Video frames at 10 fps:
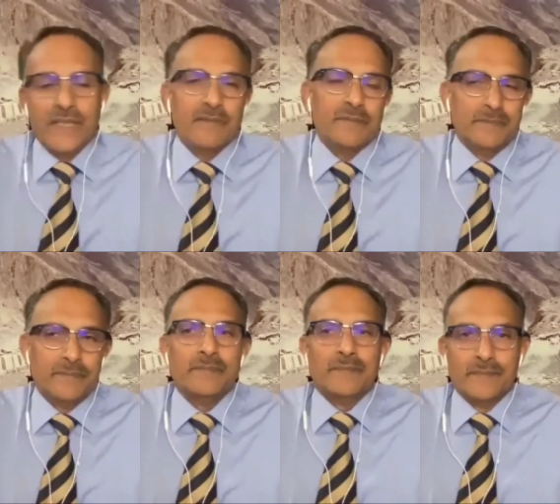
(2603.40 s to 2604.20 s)
They knew they couldn't
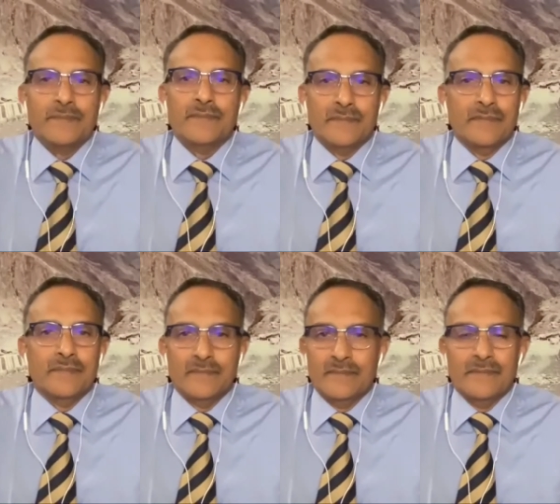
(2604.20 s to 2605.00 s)
control this territory,
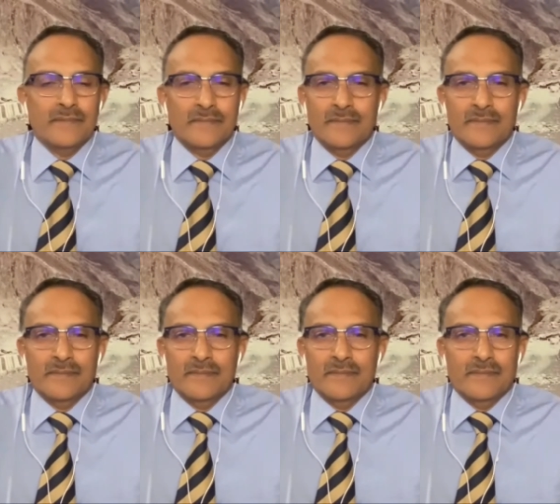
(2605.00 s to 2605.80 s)

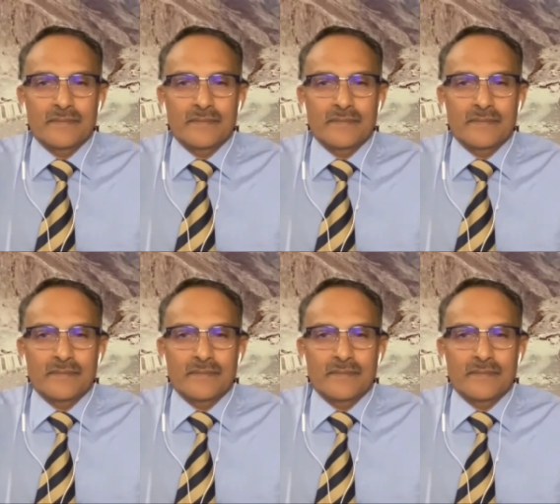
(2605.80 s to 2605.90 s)
because